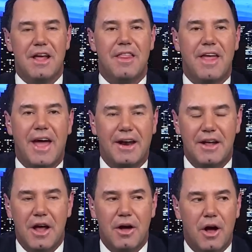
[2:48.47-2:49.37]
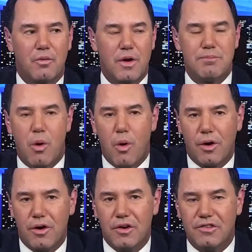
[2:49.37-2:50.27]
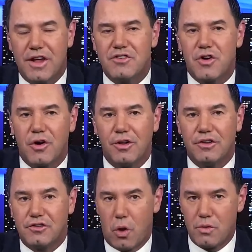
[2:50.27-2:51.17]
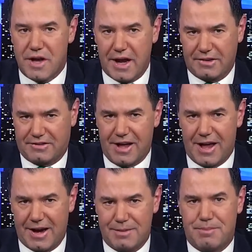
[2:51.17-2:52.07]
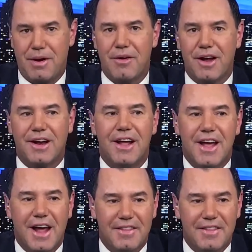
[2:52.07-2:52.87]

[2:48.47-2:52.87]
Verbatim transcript: that uh, reporters, that journalists don't take a side, period.